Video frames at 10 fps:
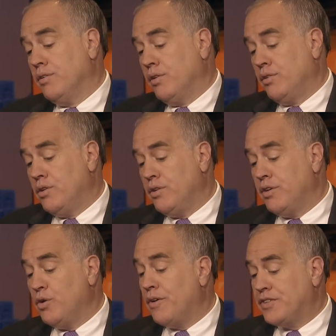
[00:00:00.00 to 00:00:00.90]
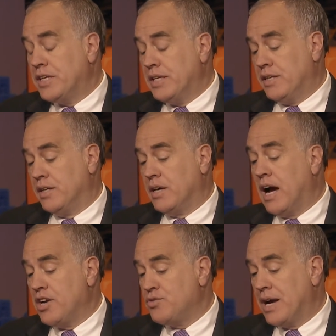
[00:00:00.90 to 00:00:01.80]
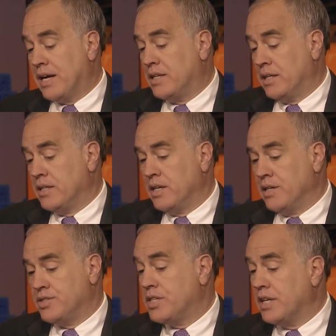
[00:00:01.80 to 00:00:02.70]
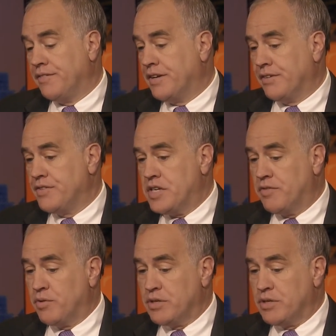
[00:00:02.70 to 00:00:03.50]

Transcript: the, the UFT contract is significant for several